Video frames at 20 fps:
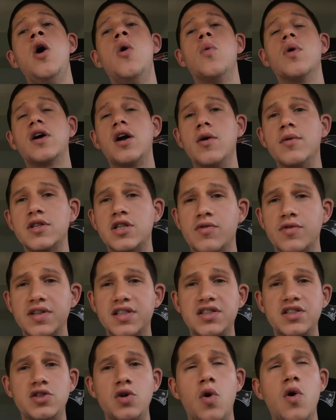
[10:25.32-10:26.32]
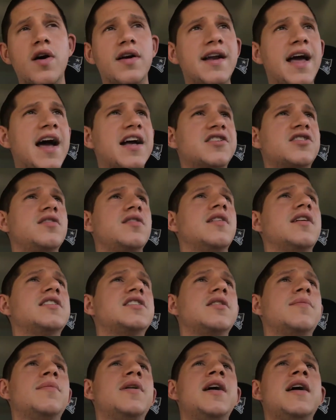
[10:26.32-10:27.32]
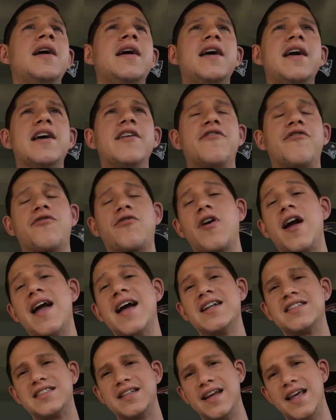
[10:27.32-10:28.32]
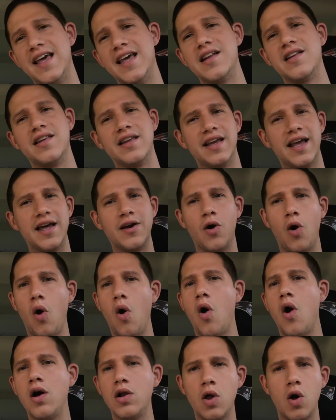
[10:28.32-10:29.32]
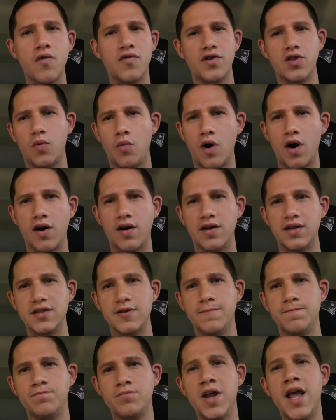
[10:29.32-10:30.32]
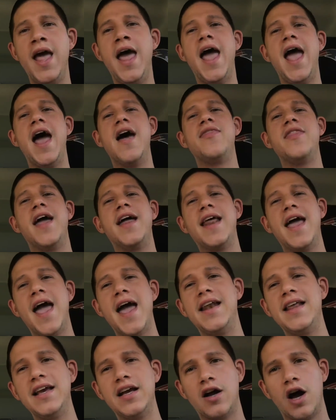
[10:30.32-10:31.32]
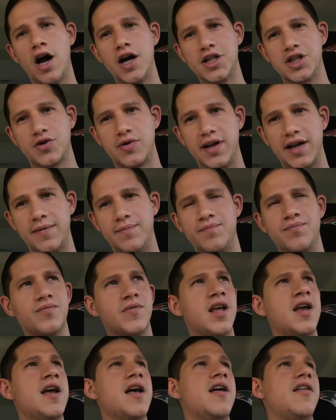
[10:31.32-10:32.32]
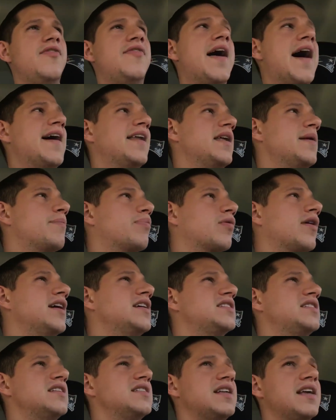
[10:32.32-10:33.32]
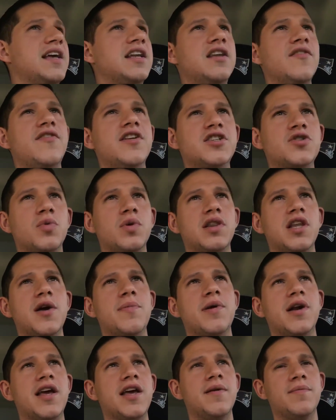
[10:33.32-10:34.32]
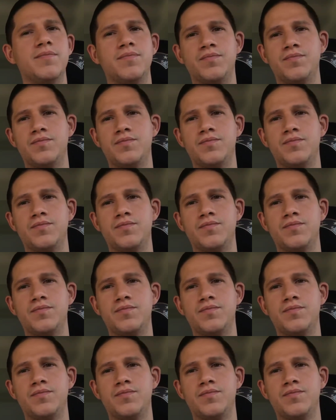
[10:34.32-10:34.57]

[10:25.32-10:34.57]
We're going to restore nationalism in France and Italy and all over the world. And then any country that embraces individual liberty,